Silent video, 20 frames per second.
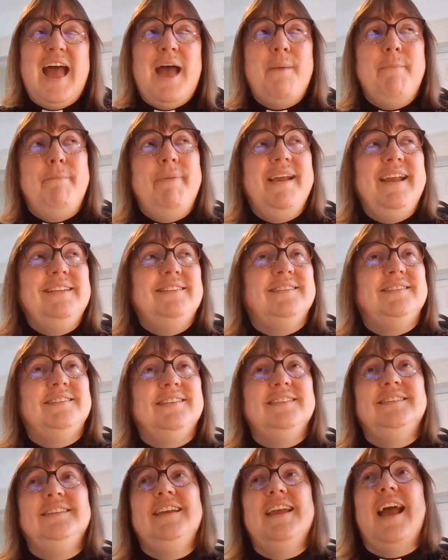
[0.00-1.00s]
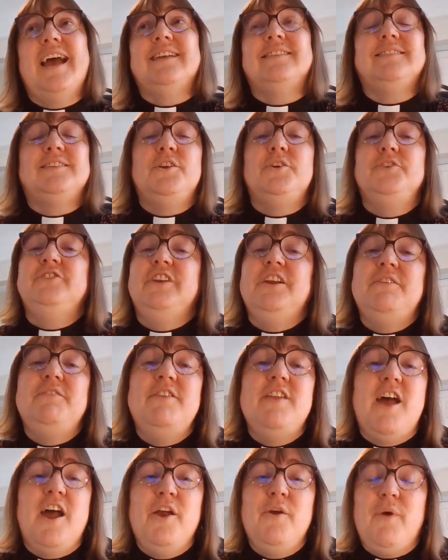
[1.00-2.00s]
And Peter says, "Yes, Lord, you
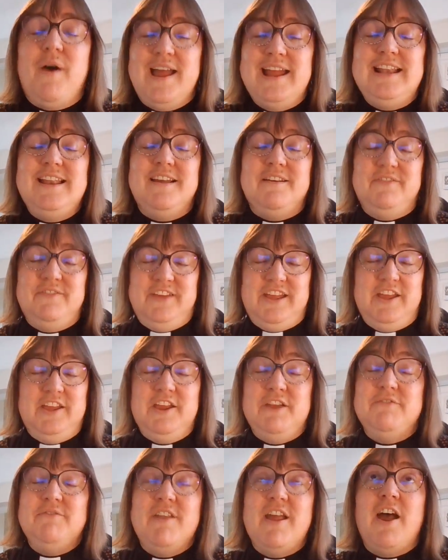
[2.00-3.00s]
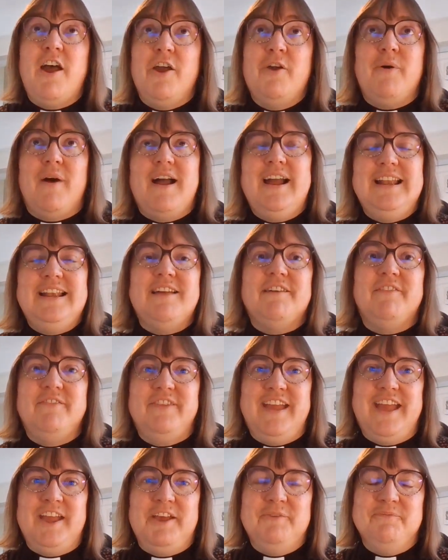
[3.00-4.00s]
know I love you. You know I
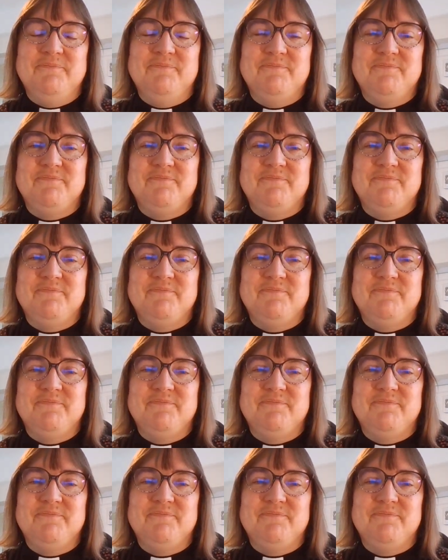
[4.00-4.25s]
love you."